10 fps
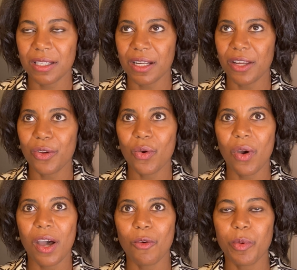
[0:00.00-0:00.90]
And I know
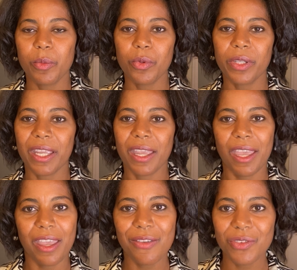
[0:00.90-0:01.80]
how people in
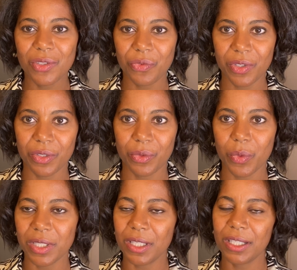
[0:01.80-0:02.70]
caves feel
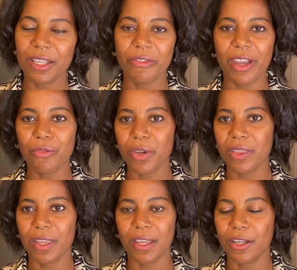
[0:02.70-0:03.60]
when they leave
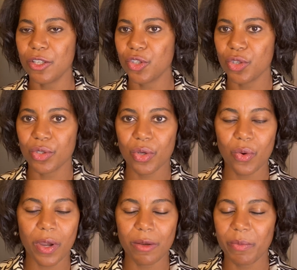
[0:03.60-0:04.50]
everything and then just go
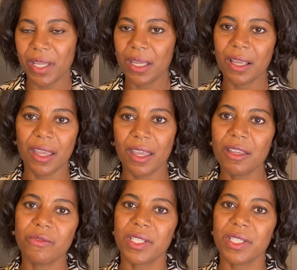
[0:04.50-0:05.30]
and be in caves.